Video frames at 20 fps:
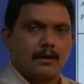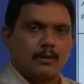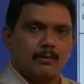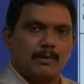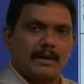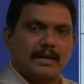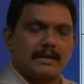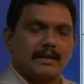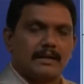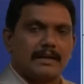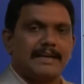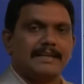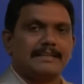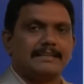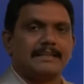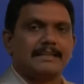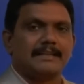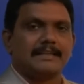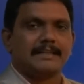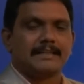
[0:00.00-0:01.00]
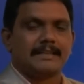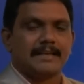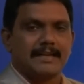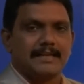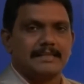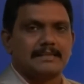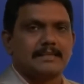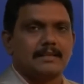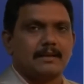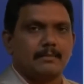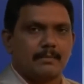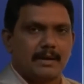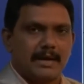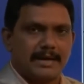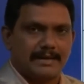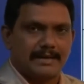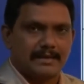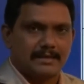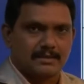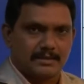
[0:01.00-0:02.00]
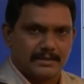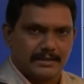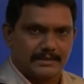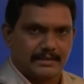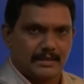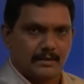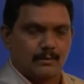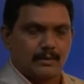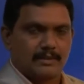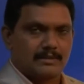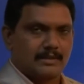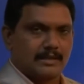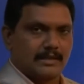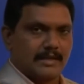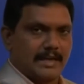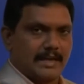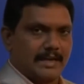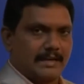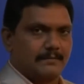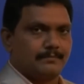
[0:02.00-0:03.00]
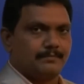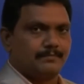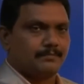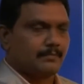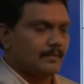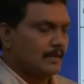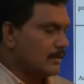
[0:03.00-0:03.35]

180 degrees minus theta. Once again,